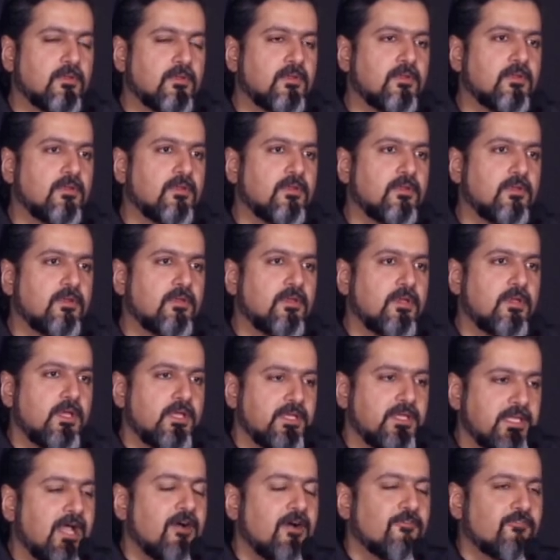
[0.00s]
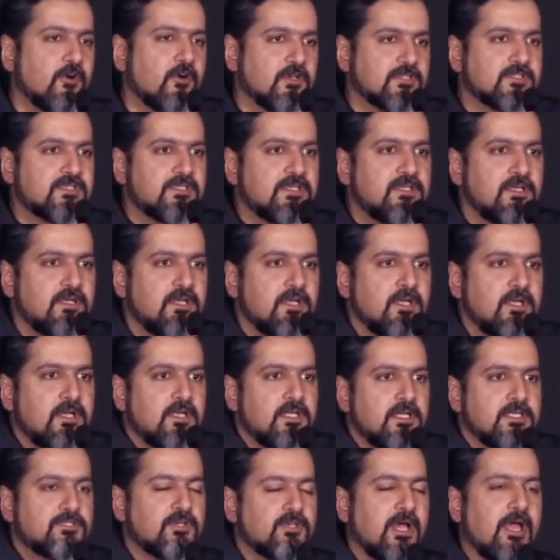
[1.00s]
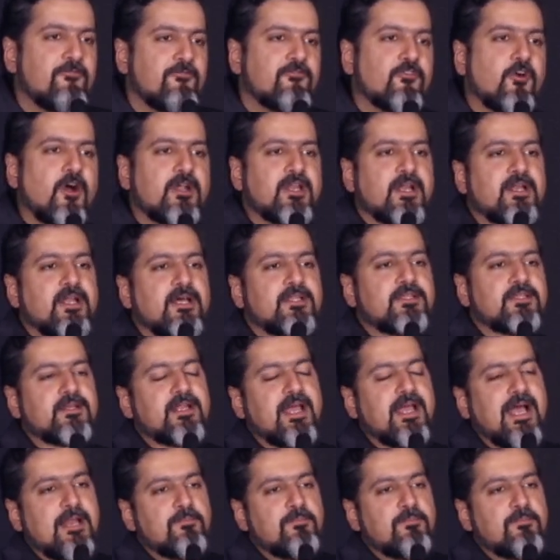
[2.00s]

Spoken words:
Yeah, of course. So I've got another